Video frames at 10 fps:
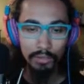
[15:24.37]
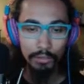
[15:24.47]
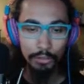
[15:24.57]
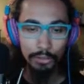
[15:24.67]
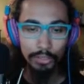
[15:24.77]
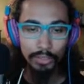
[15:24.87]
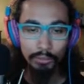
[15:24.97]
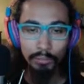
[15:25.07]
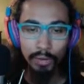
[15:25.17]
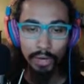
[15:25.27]
straight
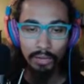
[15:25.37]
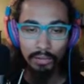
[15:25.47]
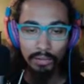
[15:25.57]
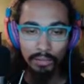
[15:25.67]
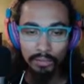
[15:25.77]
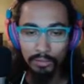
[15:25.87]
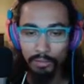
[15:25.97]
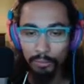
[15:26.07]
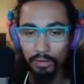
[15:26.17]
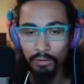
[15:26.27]
battling, or
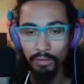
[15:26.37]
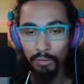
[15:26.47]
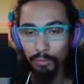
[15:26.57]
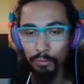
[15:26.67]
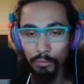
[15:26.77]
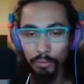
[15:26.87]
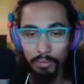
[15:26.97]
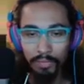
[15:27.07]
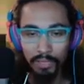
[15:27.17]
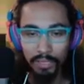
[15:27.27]
whenever I would go over to my
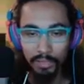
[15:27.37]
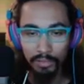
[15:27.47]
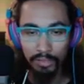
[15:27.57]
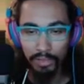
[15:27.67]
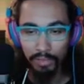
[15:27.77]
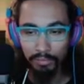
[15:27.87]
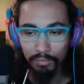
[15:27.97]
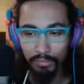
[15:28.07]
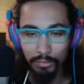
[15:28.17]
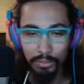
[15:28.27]
friend's house, I'd have,
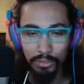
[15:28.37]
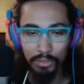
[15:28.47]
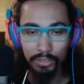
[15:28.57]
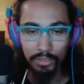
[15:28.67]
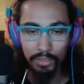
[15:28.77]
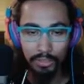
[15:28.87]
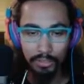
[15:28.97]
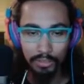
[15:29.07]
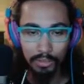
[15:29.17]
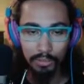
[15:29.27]
you know, certain cars
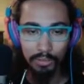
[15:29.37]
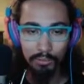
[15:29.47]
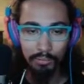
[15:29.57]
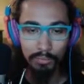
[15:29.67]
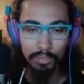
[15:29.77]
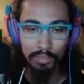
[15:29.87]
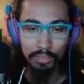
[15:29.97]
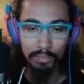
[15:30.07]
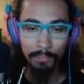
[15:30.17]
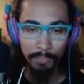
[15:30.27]
just tuned up for it.
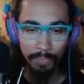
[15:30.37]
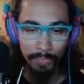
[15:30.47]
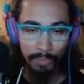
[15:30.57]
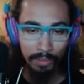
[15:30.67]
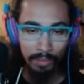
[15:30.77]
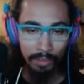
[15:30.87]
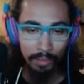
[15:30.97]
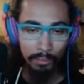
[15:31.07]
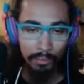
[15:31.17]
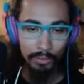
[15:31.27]
I
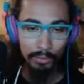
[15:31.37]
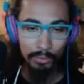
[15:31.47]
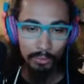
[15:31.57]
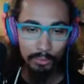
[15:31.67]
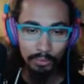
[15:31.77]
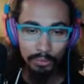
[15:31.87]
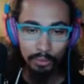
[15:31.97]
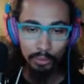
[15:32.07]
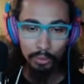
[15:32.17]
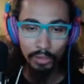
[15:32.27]
went through the
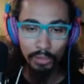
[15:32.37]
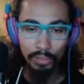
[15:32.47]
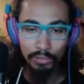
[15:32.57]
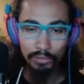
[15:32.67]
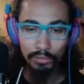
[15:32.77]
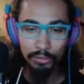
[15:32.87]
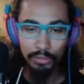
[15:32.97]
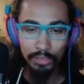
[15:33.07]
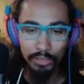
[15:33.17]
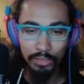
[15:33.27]
quest
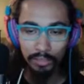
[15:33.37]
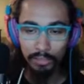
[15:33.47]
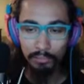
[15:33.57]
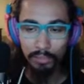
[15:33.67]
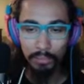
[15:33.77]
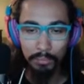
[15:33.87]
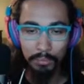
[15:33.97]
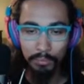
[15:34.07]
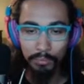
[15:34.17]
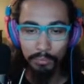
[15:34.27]
train like
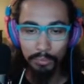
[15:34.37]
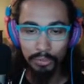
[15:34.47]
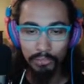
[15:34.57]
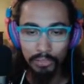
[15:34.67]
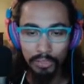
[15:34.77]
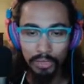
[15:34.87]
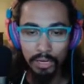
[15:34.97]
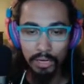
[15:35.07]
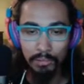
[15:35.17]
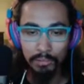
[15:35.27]
probably 4 different
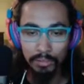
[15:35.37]
times